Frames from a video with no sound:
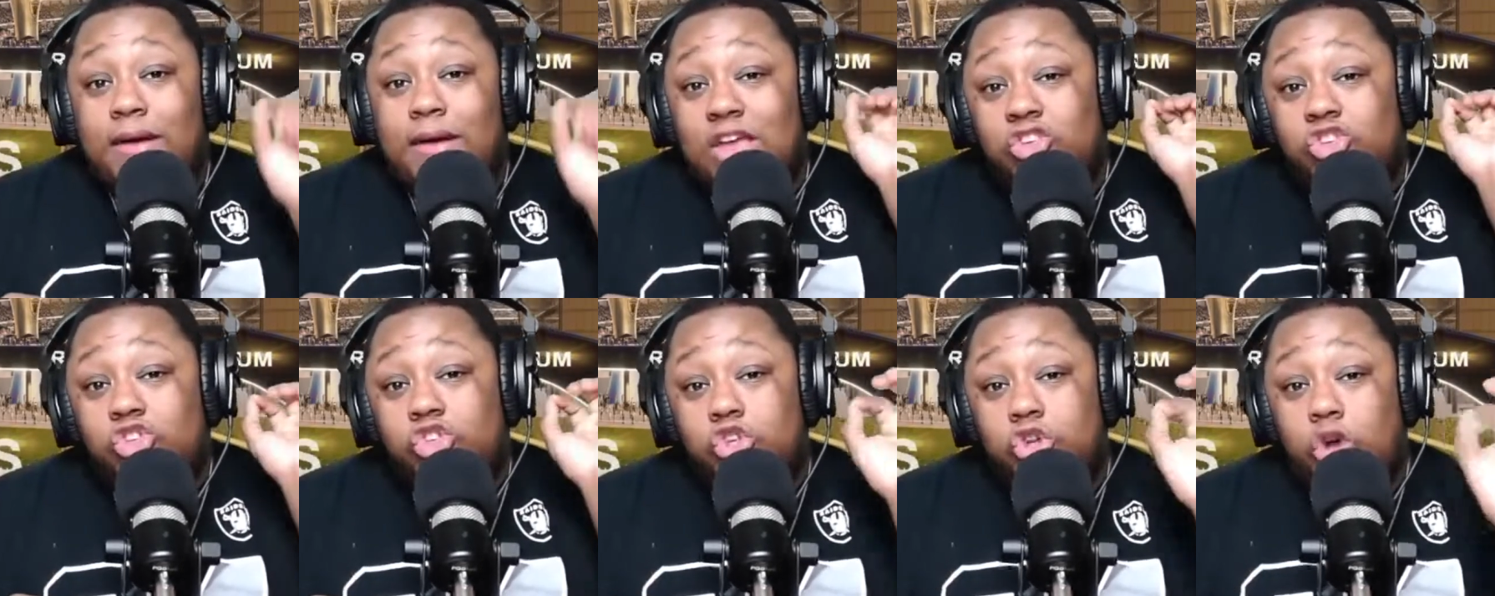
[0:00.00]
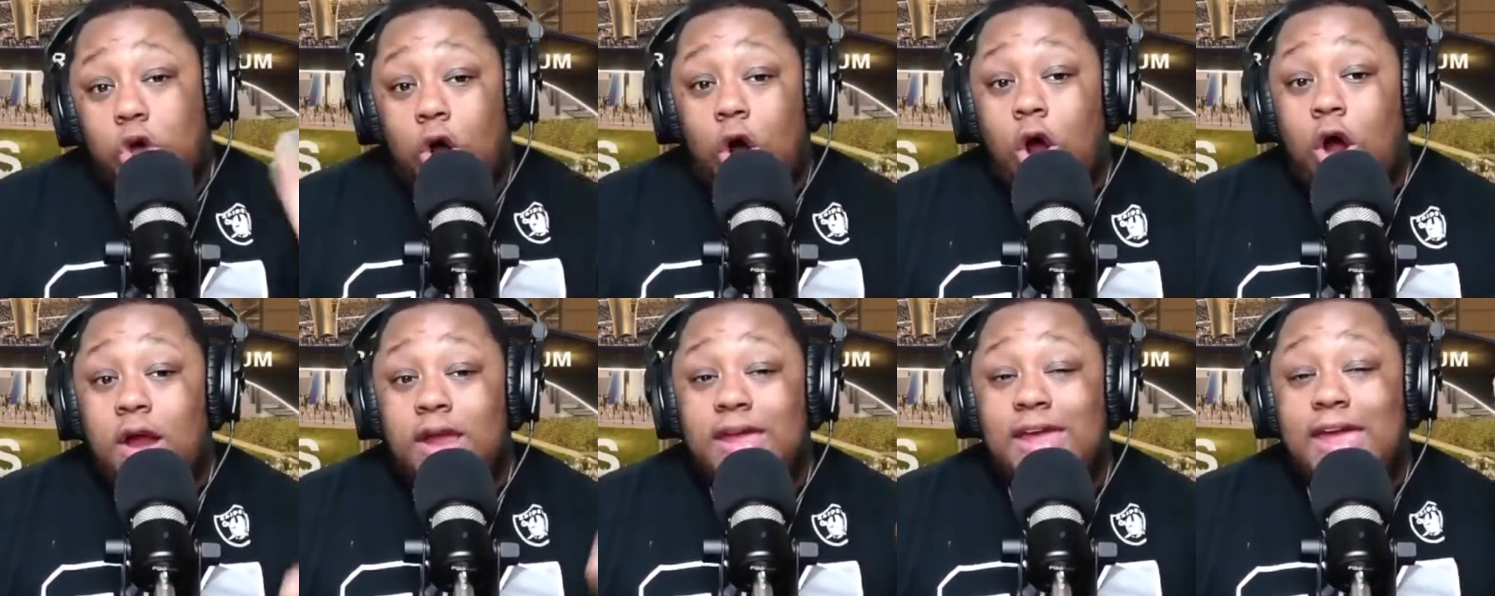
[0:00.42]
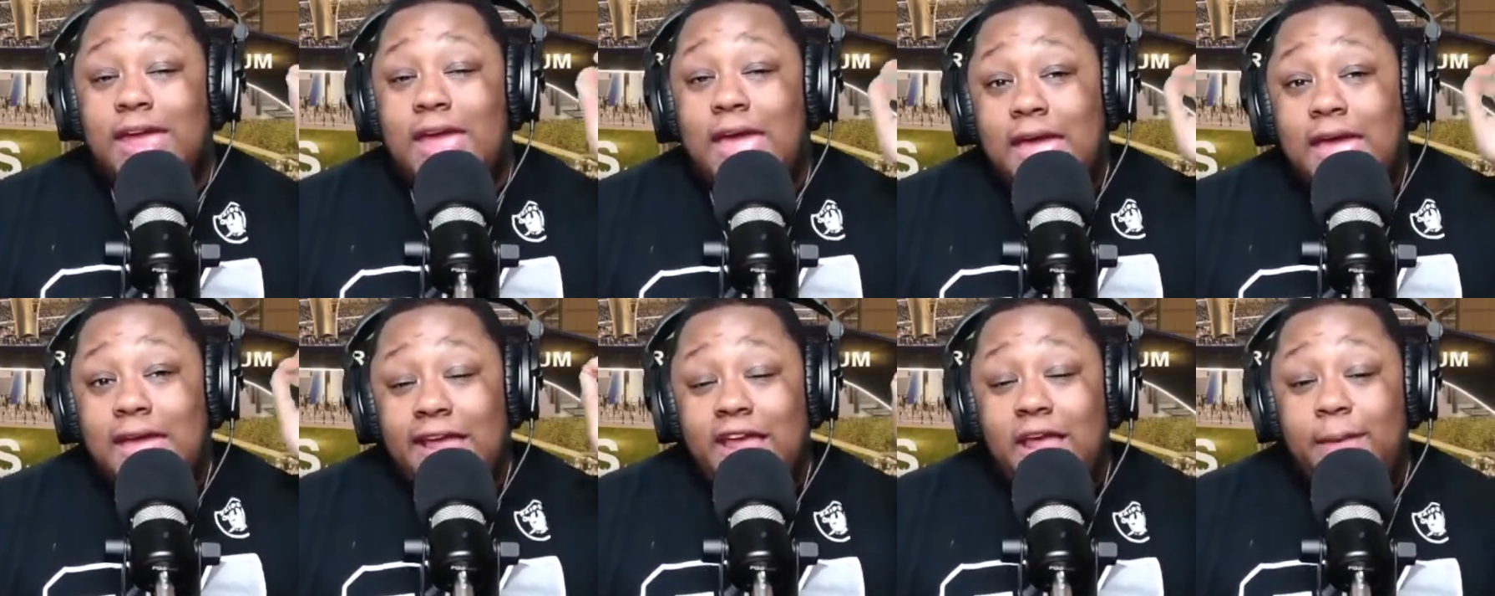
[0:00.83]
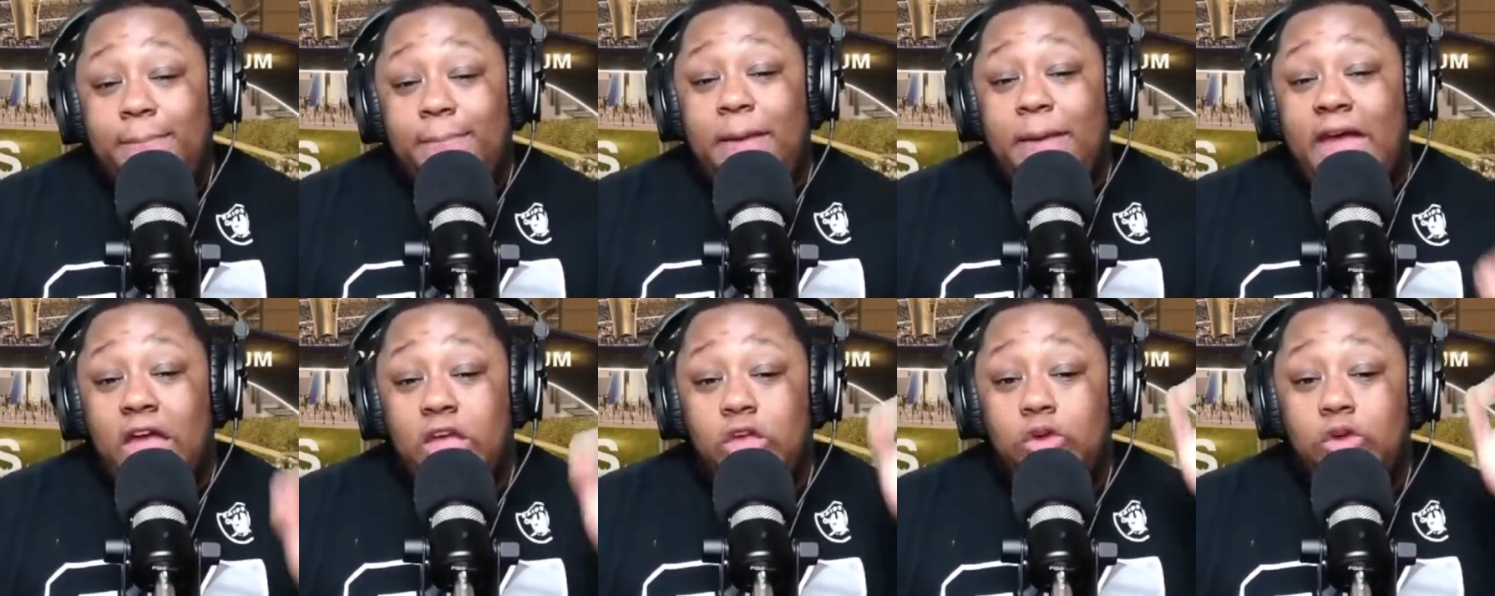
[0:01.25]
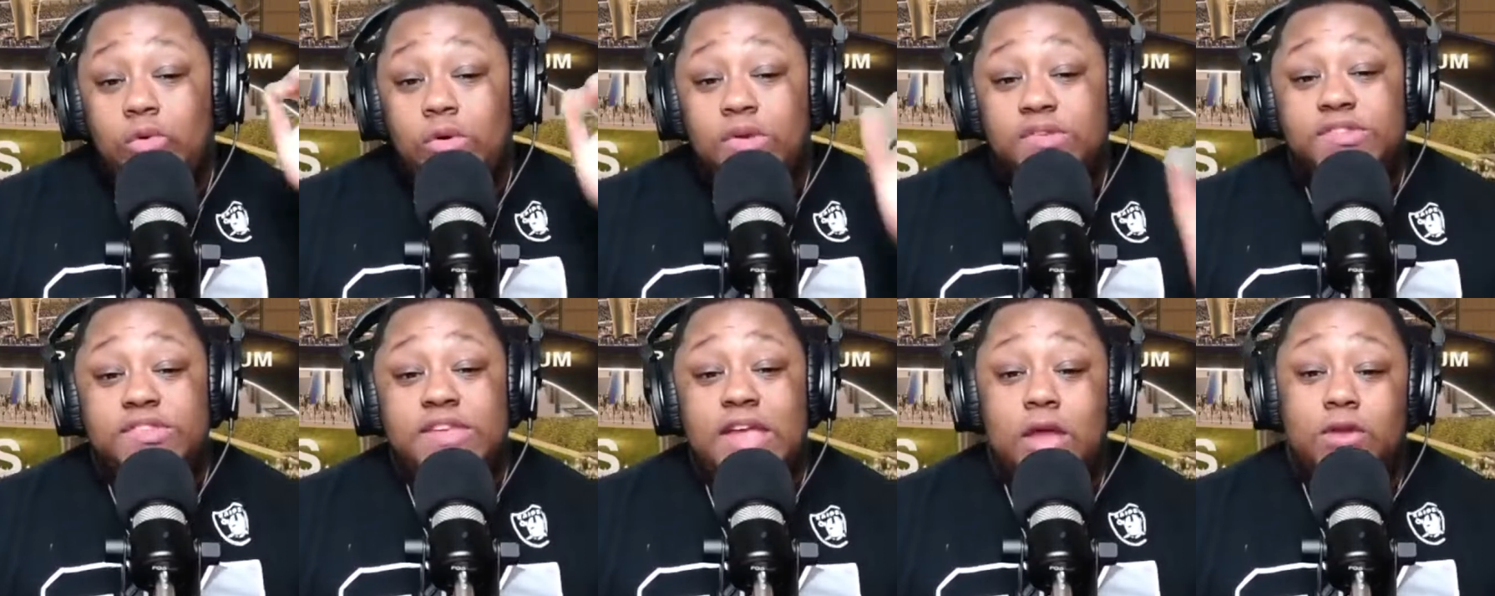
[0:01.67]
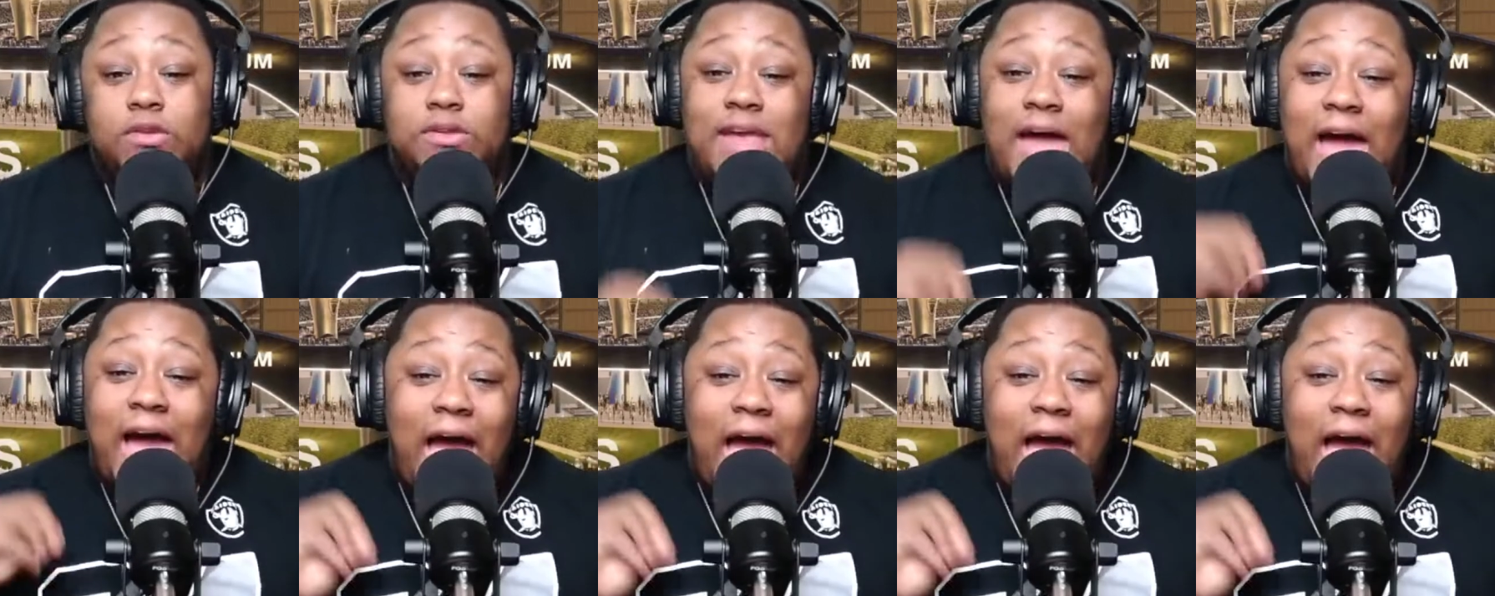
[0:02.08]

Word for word: and target Emmanuel Sanders.